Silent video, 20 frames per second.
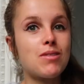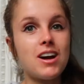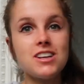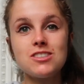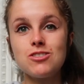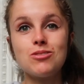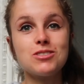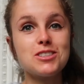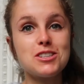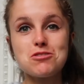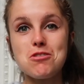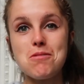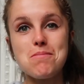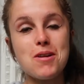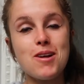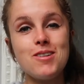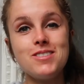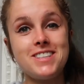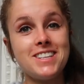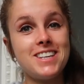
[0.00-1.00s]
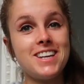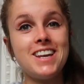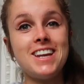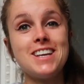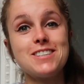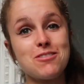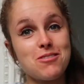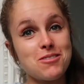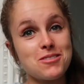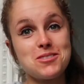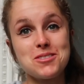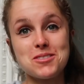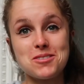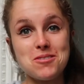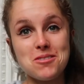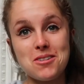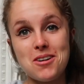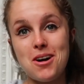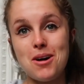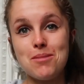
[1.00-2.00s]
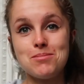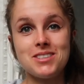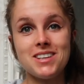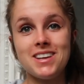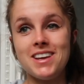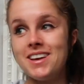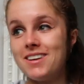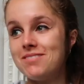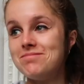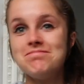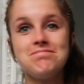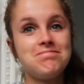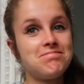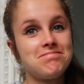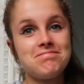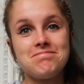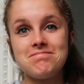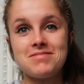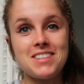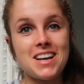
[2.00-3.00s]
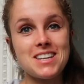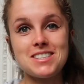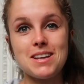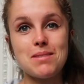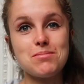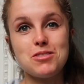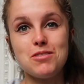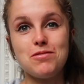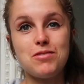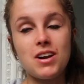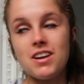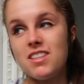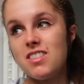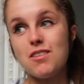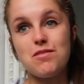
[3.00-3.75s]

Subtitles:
right, as long as it's got protein in it, as long as it's got carbs in it, that's absolutely fine.